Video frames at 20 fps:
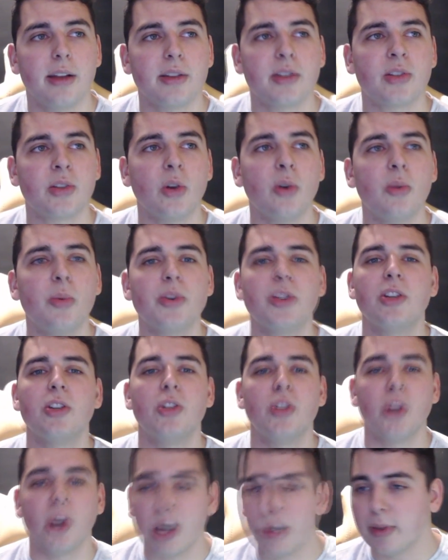so much
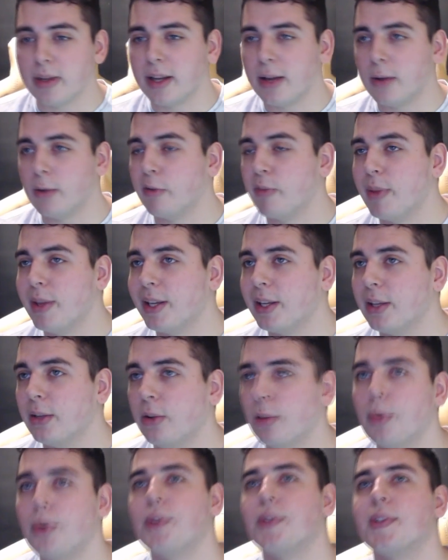enjoyment out of making
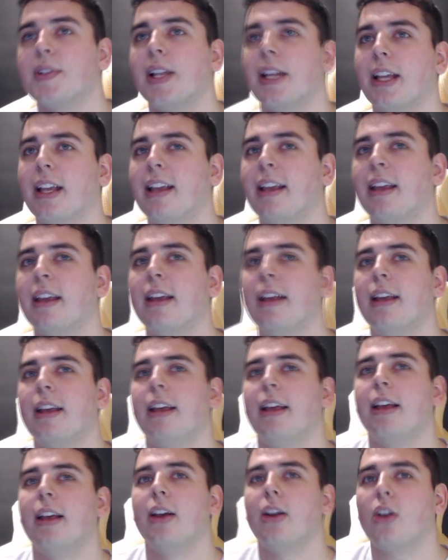almost like
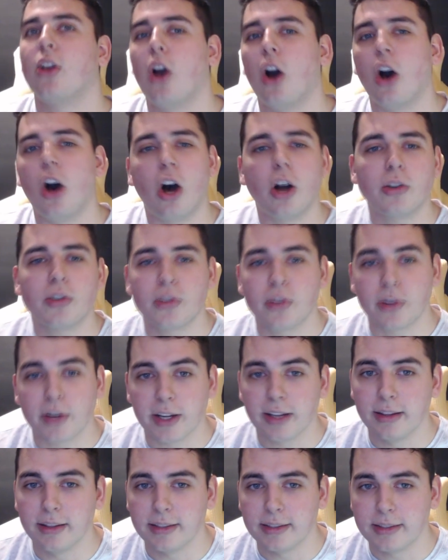car
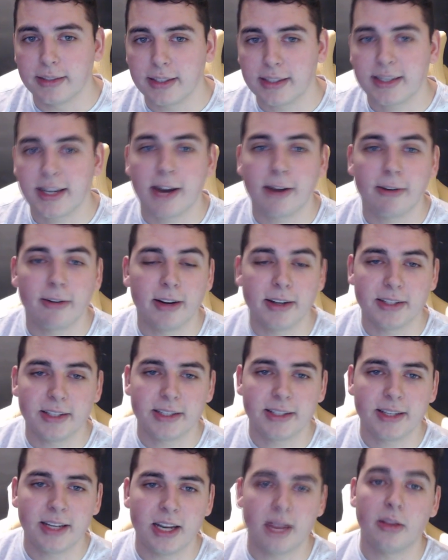trailers, etc., as
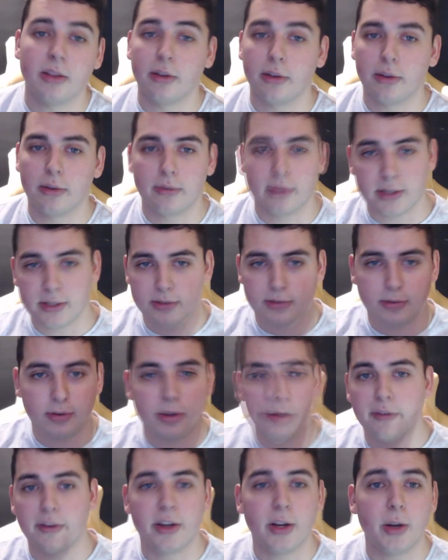you've seen in these
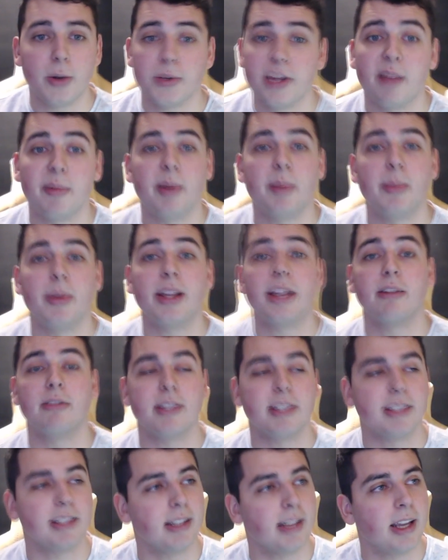other videos that I've been making
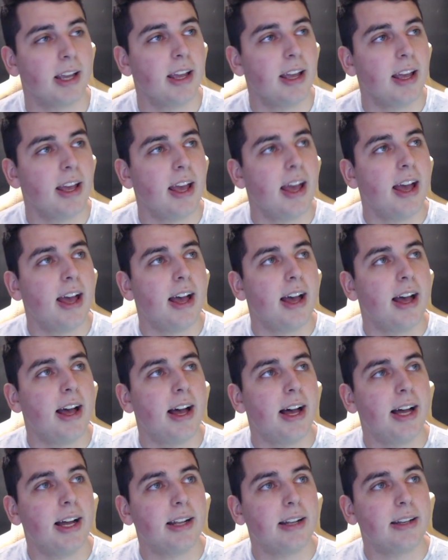recently.
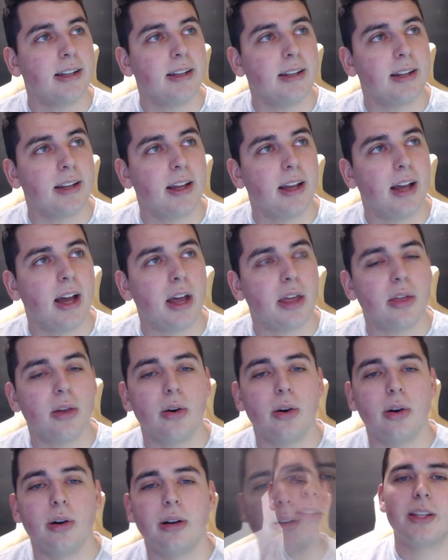And I
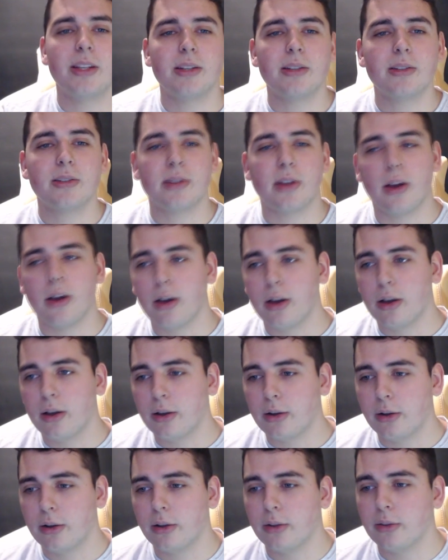thought
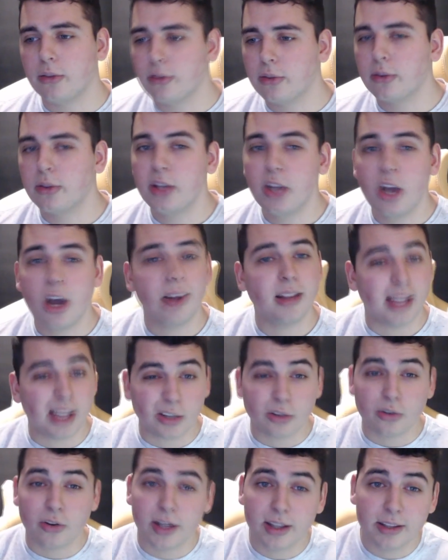they are
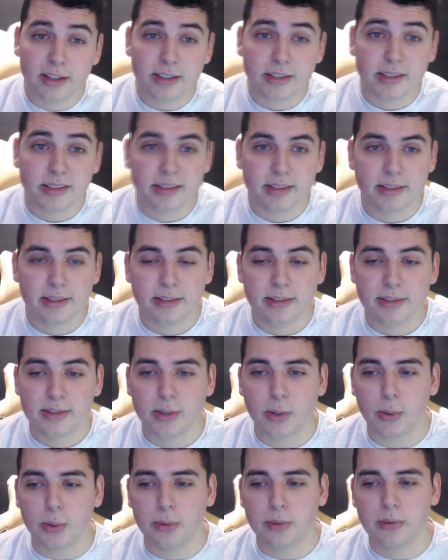like trailers,
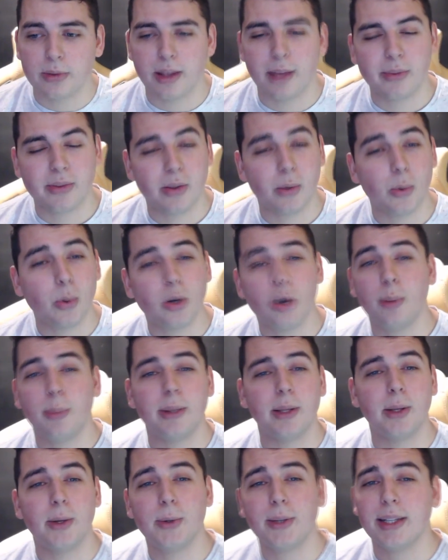so I don't want to
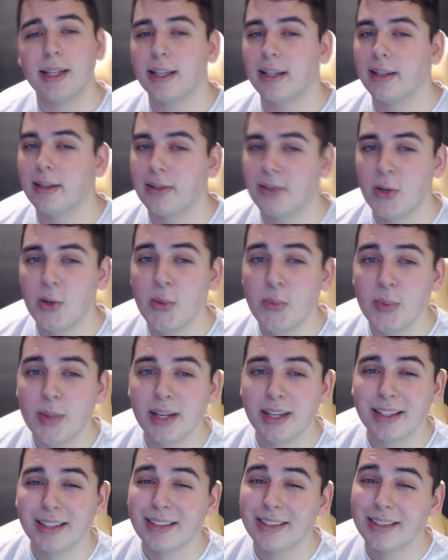upload like 2
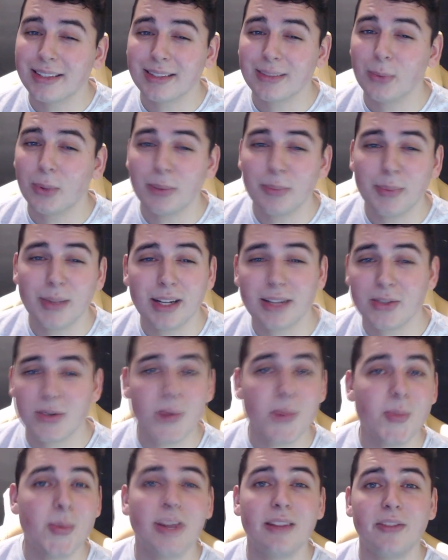minutes, 1 minute,
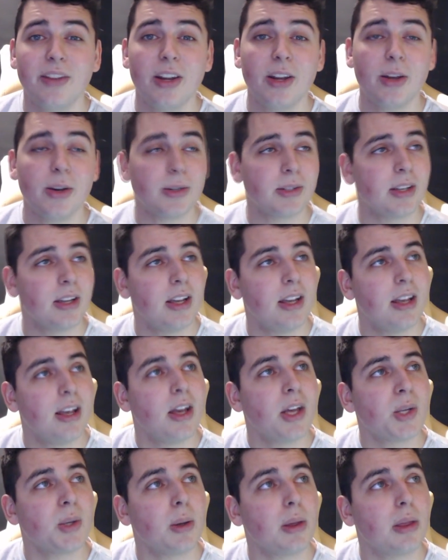2 minute videos.
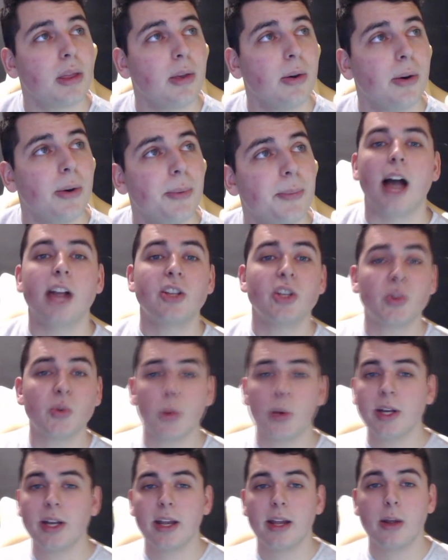So I thought I just
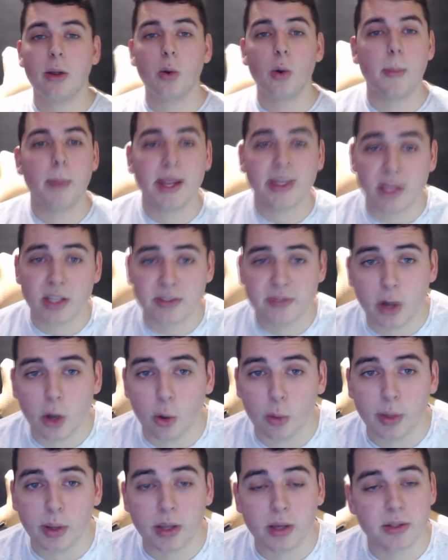wanted to make this
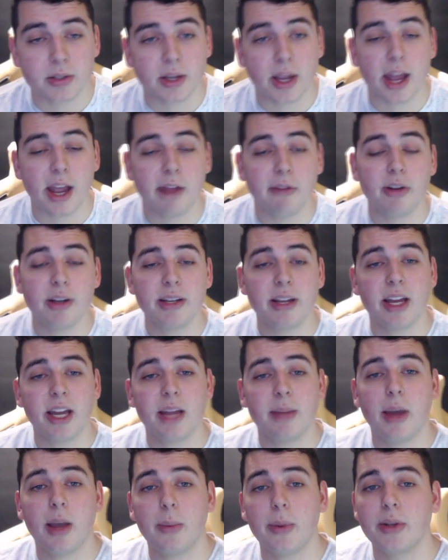video because every
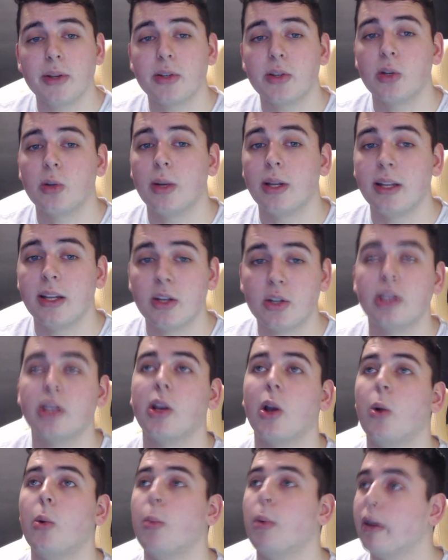time I went to initially
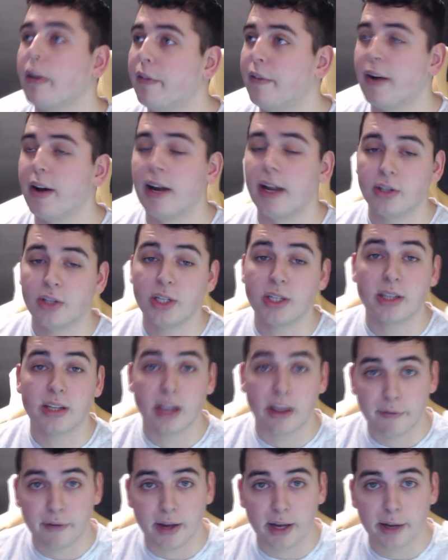go modify
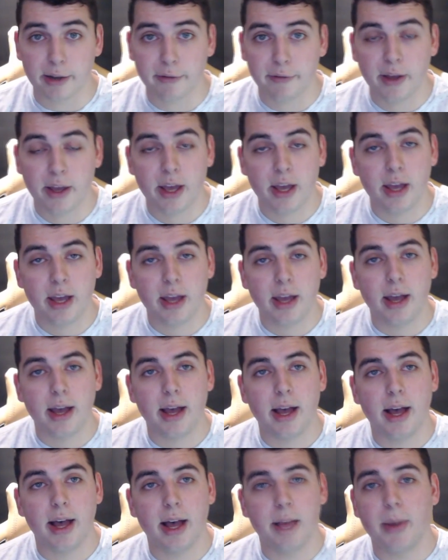GTA 5,
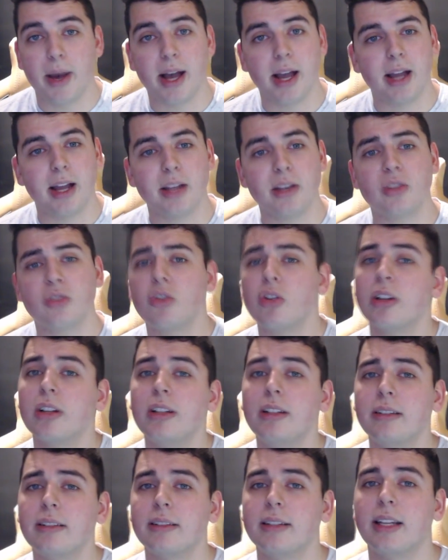I
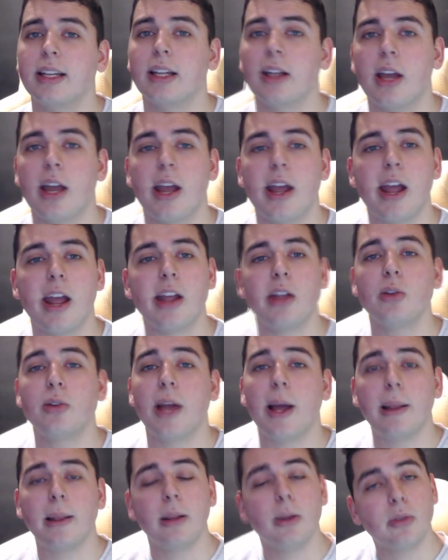struggled. Like, you
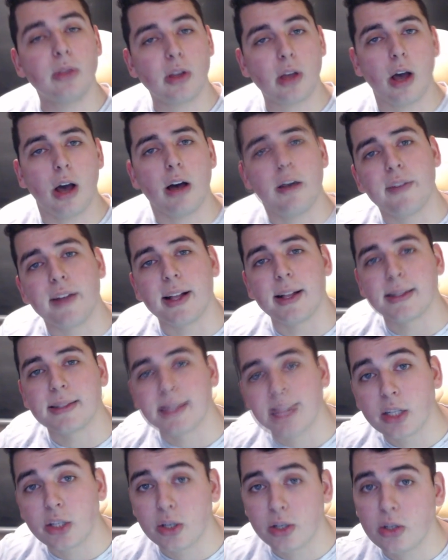download the car files
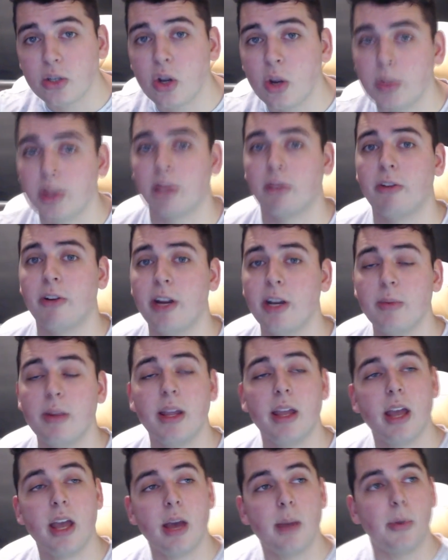and it does come with a
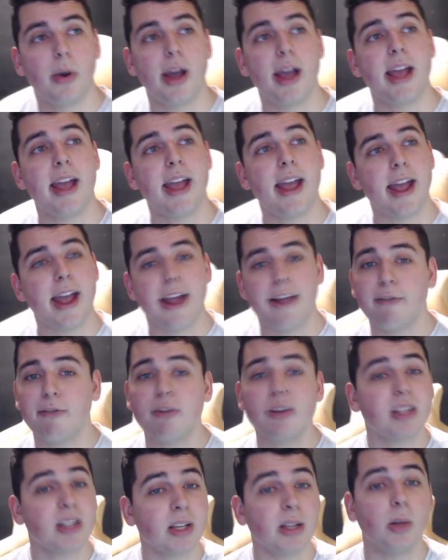readme, but
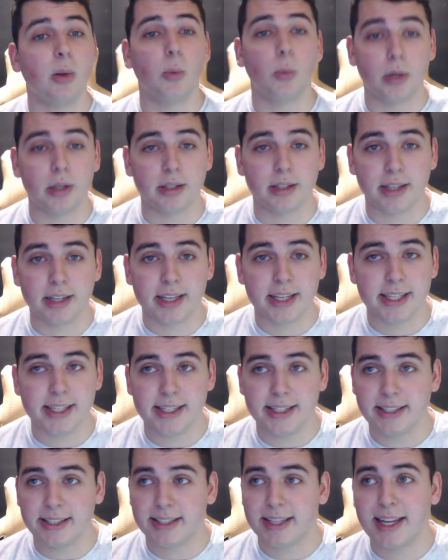every single one
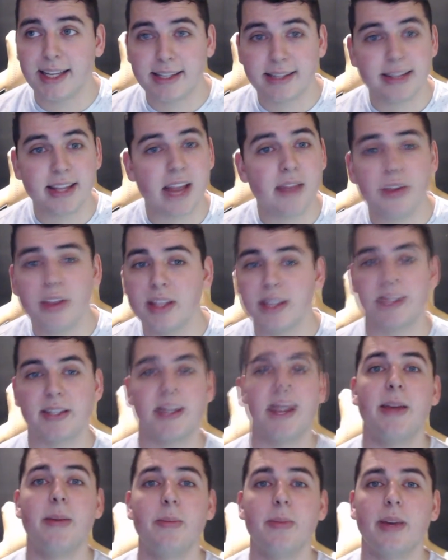it's never the
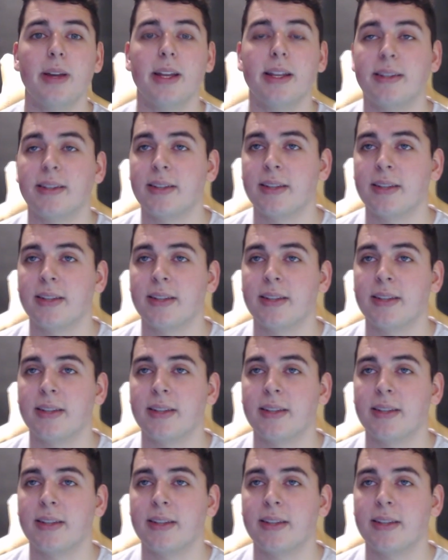same.